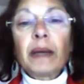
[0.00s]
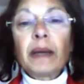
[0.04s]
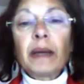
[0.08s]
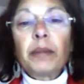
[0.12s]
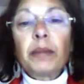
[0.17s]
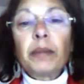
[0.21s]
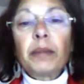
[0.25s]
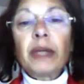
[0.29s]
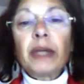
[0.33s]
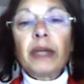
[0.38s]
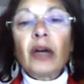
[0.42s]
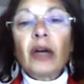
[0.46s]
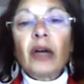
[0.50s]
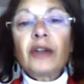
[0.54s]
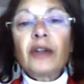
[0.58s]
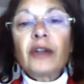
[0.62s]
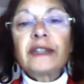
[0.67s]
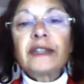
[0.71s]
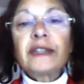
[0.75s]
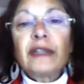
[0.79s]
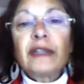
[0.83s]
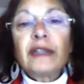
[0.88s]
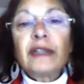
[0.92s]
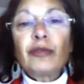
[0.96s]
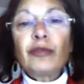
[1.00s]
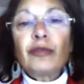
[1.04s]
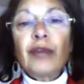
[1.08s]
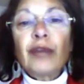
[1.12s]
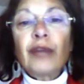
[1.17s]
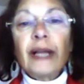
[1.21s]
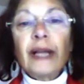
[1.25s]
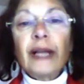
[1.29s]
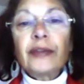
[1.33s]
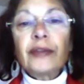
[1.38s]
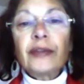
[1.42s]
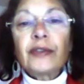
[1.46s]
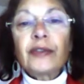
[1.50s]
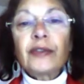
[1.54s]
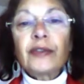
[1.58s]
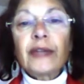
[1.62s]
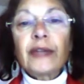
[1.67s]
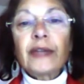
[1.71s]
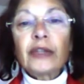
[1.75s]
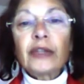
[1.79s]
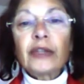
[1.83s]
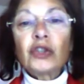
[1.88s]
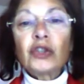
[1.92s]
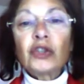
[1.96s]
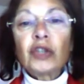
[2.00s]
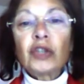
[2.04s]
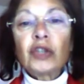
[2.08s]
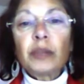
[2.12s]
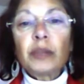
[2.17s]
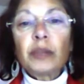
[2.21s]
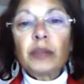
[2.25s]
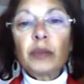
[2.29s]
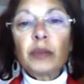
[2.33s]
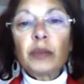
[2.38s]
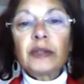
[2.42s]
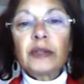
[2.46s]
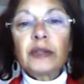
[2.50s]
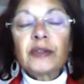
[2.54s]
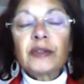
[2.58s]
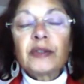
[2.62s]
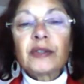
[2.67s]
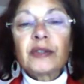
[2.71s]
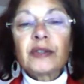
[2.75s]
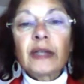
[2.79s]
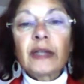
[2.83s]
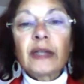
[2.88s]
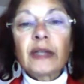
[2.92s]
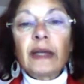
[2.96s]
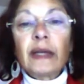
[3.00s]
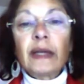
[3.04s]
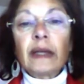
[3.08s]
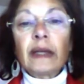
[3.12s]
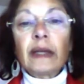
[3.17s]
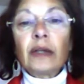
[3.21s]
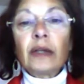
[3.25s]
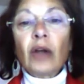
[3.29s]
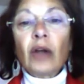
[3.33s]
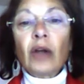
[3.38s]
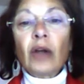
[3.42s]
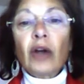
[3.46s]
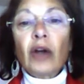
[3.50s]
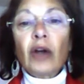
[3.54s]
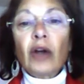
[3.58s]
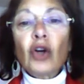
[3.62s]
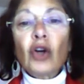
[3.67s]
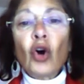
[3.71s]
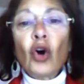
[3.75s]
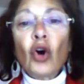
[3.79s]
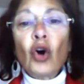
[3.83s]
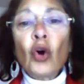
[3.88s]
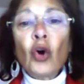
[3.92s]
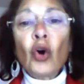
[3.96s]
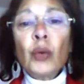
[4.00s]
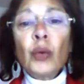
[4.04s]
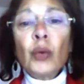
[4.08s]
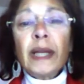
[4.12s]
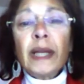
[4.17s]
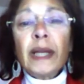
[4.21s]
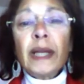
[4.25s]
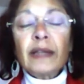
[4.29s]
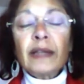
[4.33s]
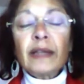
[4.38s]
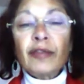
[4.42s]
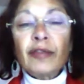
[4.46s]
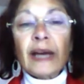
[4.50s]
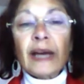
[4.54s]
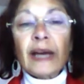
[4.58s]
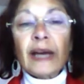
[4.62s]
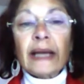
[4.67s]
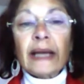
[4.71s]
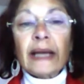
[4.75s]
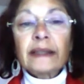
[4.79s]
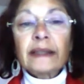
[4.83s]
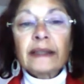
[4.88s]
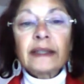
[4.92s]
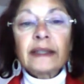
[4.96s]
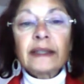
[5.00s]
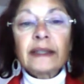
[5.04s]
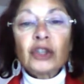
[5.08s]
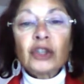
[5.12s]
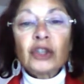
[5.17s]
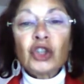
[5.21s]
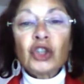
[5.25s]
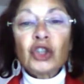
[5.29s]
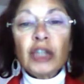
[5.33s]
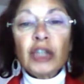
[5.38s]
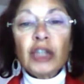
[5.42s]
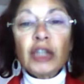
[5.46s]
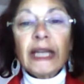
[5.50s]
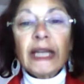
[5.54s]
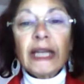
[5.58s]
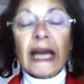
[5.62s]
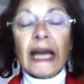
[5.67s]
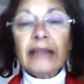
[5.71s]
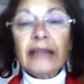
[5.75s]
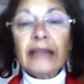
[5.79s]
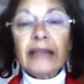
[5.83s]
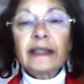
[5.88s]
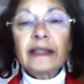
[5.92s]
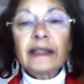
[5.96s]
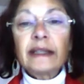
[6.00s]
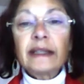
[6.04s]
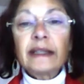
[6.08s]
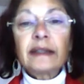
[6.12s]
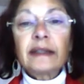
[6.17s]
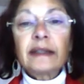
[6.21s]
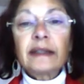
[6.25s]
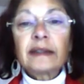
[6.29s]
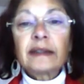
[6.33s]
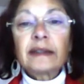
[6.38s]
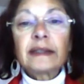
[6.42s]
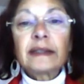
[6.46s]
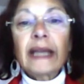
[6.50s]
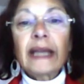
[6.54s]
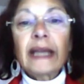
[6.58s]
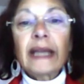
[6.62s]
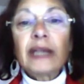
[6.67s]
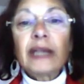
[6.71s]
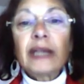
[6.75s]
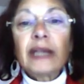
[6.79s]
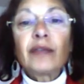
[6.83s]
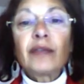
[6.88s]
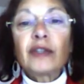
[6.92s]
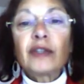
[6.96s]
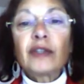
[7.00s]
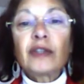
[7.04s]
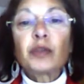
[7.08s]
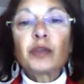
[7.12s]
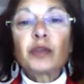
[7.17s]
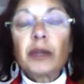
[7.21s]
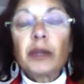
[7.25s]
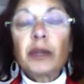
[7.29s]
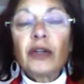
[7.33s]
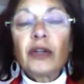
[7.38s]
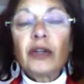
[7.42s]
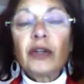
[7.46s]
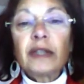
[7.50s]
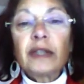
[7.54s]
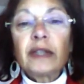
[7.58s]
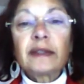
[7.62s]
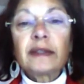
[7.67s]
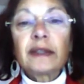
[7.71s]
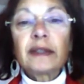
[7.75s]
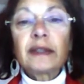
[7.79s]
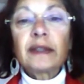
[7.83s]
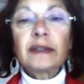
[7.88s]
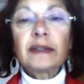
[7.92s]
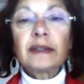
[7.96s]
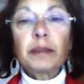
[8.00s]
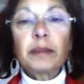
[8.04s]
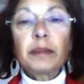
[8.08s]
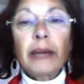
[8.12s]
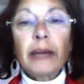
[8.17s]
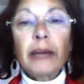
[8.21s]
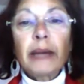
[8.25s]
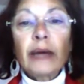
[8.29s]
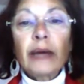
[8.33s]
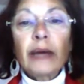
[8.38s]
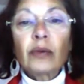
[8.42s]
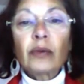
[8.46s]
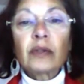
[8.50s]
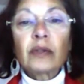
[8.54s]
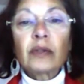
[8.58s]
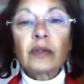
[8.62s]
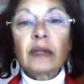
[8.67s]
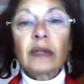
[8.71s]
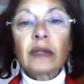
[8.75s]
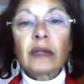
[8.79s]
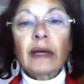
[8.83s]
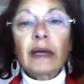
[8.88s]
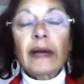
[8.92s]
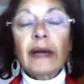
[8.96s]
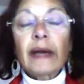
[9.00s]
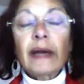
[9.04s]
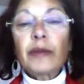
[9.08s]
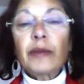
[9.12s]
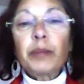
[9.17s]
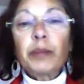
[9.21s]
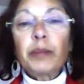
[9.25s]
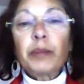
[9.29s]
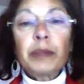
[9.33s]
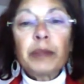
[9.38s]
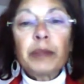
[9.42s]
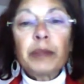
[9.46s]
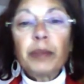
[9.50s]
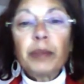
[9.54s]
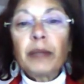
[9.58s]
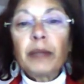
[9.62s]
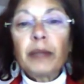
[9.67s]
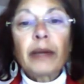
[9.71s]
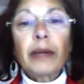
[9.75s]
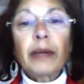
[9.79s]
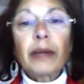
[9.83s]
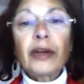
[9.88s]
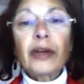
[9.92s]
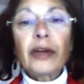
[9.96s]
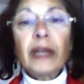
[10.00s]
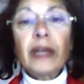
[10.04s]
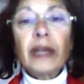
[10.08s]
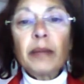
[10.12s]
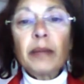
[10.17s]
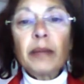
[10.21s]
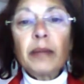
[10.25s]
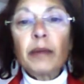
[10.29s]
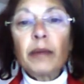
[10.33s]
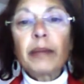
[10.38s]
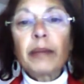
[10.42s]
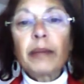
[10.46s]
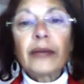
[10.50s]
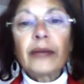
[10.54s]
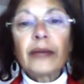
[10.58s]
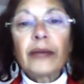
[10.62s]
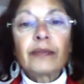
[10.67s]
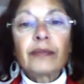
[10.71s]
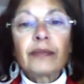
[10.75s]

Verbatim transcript: because he felt that she was not owning the fact that she had these negative experiences about other people, about him, about